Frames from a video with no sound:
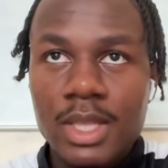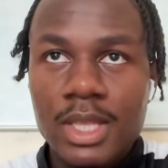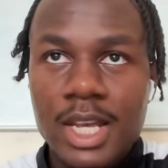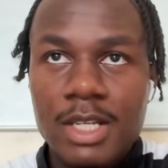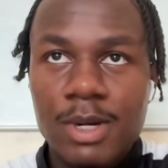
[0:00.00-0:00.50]

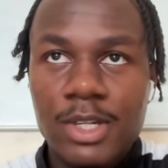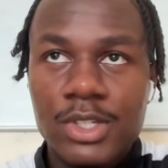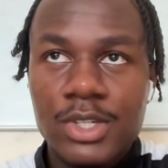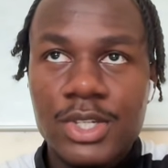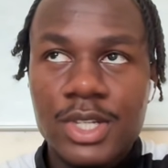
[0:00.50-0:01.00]
as much
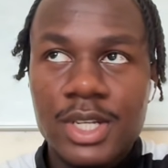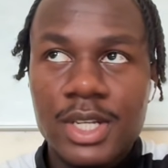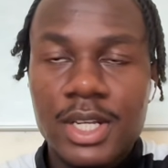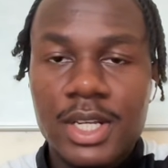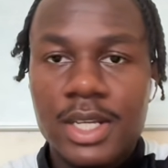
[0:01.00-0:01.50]
as,
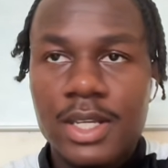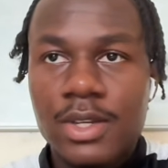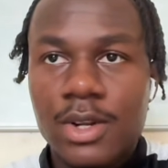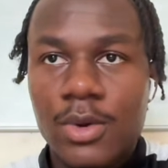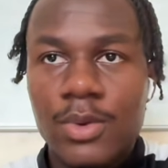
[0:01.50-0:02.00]

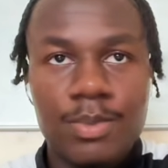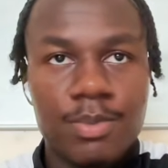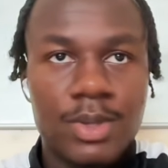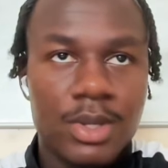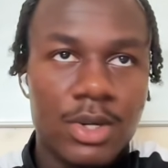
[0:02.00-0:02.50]
you know,
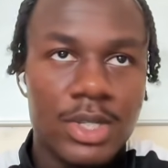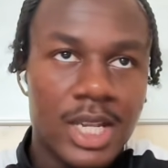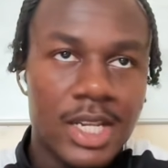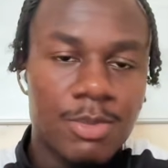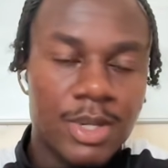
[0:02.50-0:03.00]
you can say
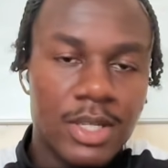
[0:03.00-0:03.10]
there's been